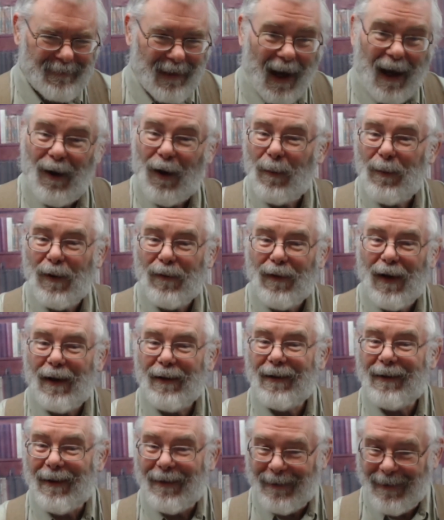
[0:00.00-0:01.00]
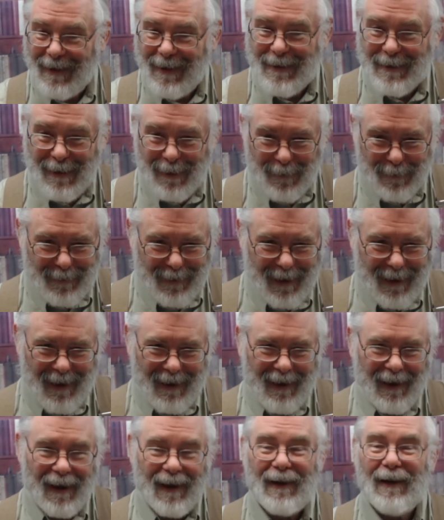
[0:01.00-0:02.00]
I hope you found it at least
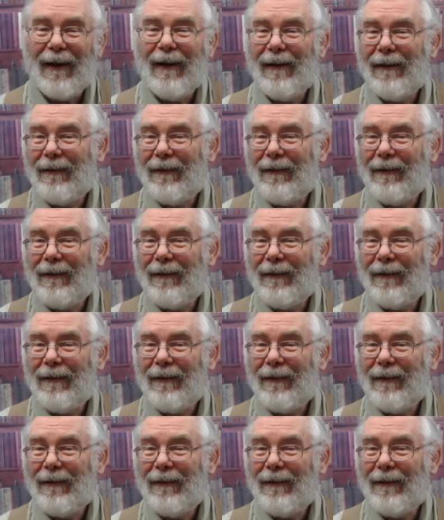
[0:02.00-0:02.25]
entertaining and